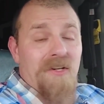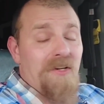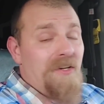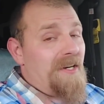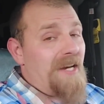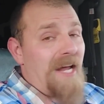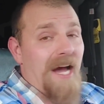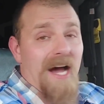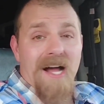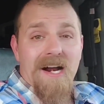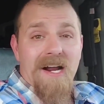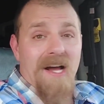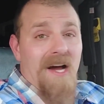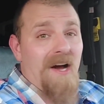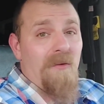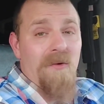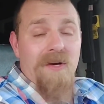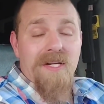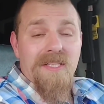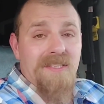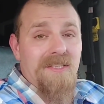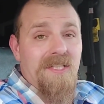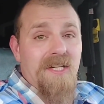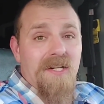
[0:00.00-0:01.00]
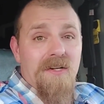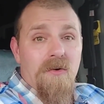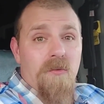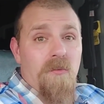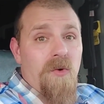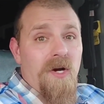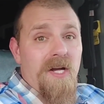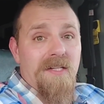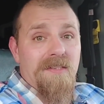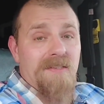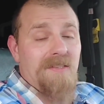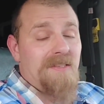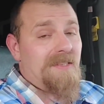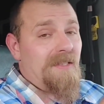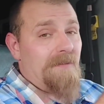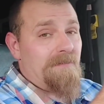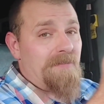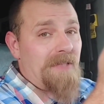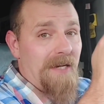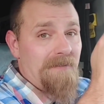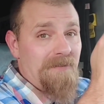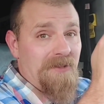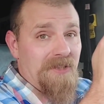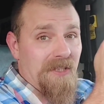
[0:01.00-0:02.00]
You're not always going to win.
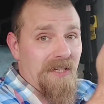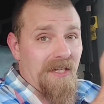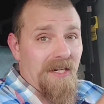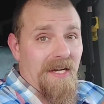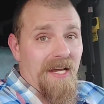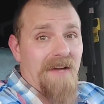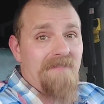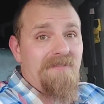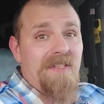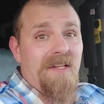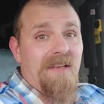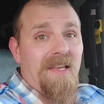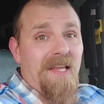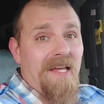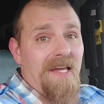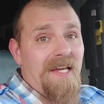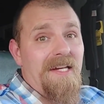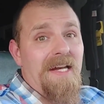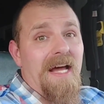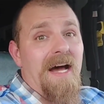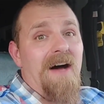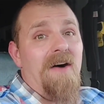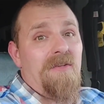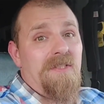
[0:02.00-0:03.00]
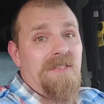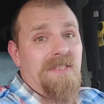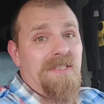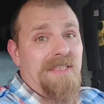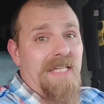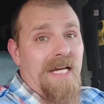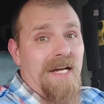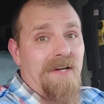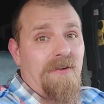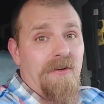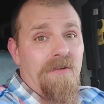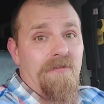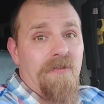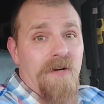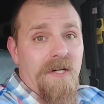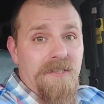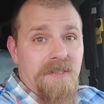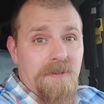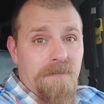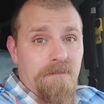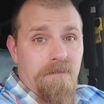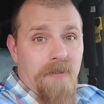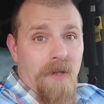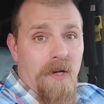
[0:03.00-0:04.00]
Sometimes you're going to have to lay down a
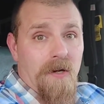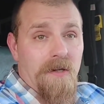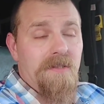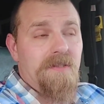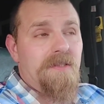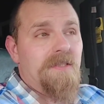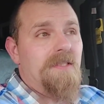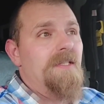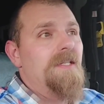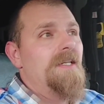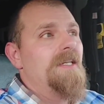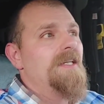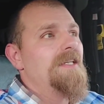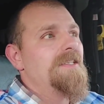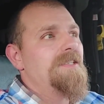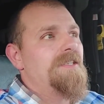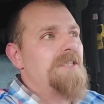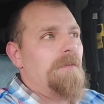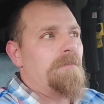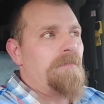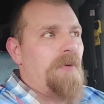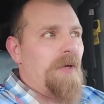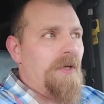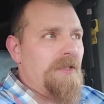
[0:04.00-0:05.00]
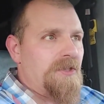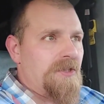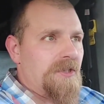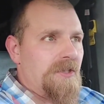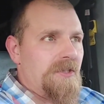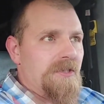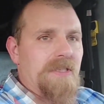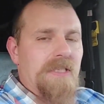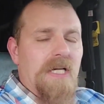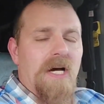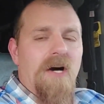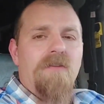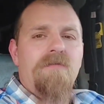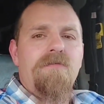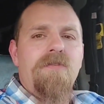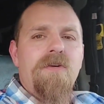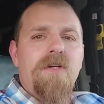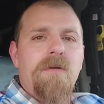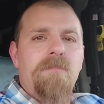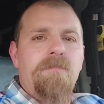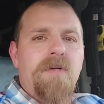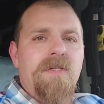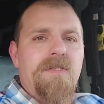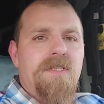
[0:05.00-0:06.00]
sacrifice bunt to put yourself
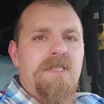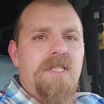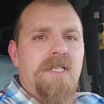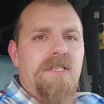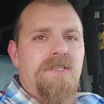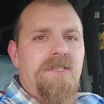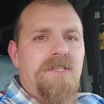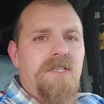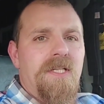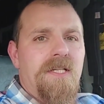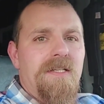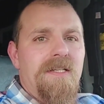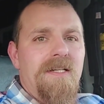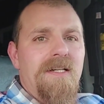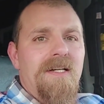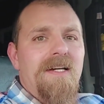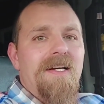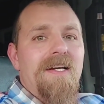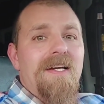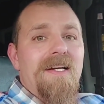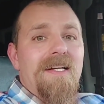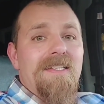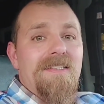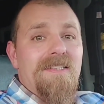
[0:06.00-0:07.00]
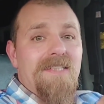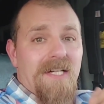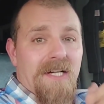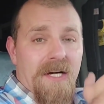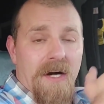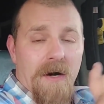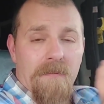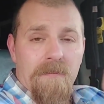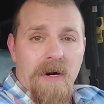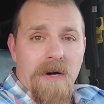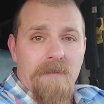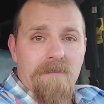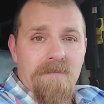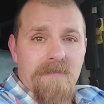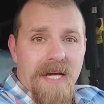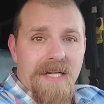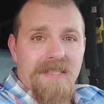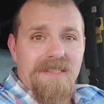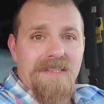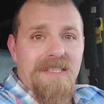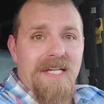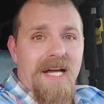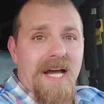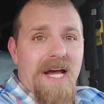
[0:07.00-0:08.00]
in a position to come up
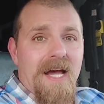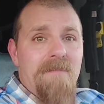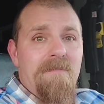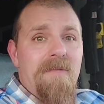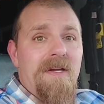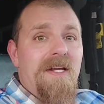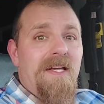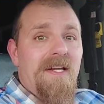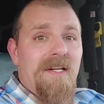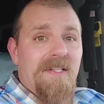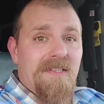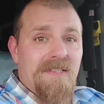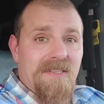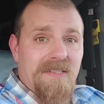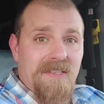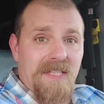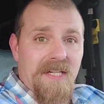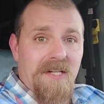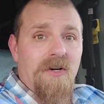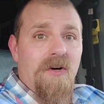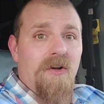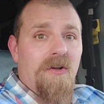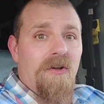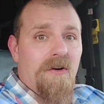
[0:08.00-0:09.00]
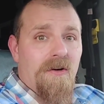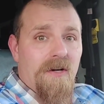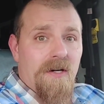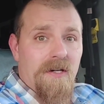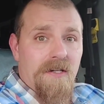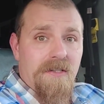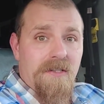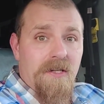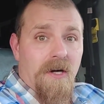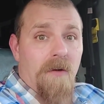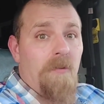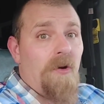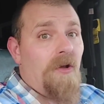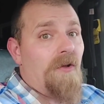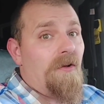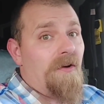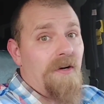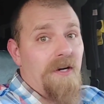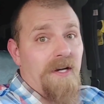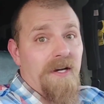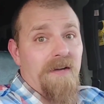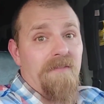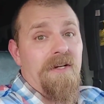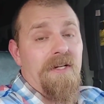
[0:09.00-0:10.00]
next time and hit a single or a double
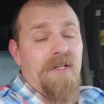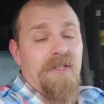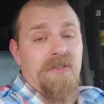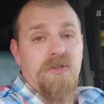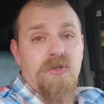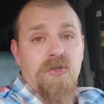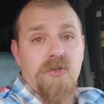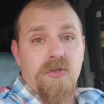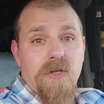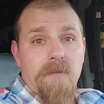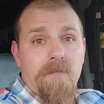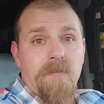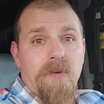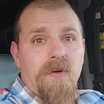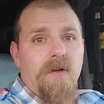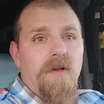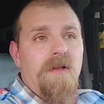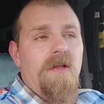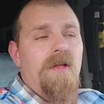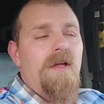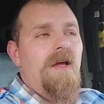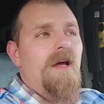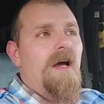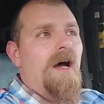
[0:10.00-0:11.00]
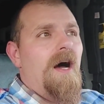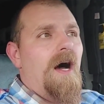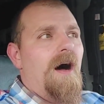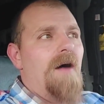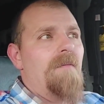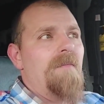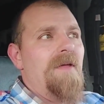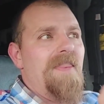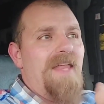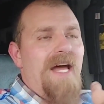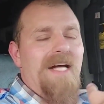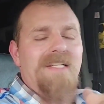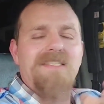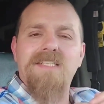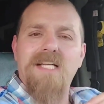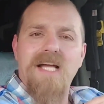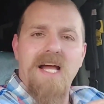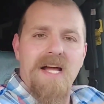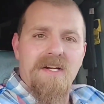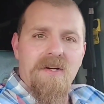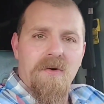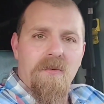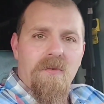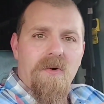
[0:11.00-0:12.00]
or even a triple. And that's
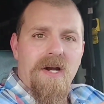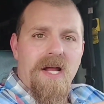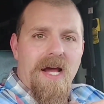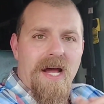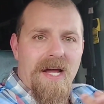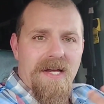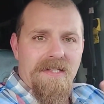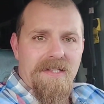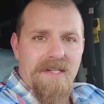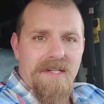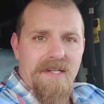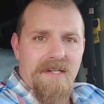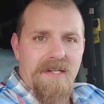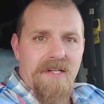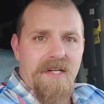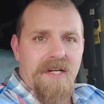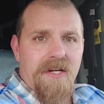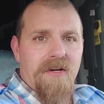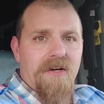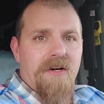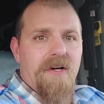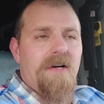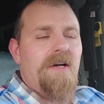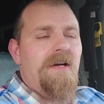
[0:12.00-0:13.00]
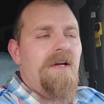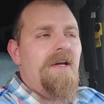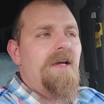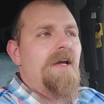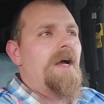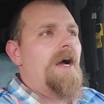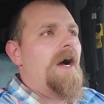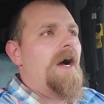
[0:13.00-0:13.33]
kind of what I did here.